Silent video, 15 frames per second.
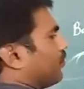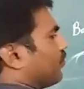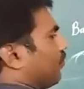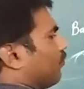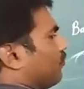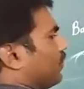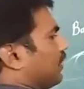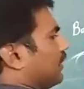
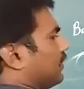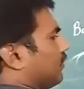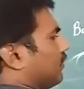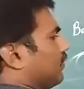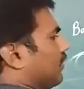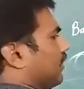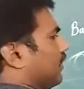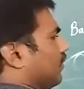the same
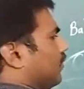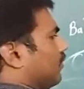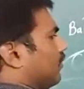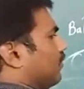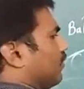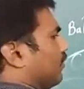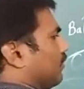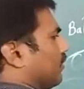is there,
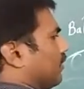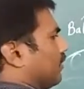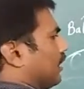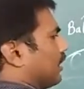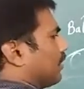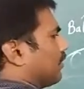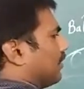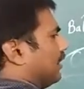
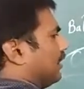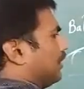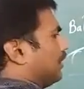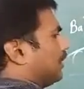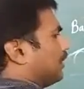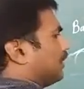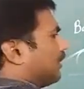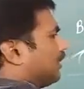taken
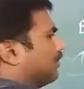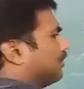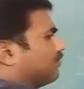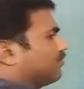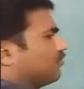tiles.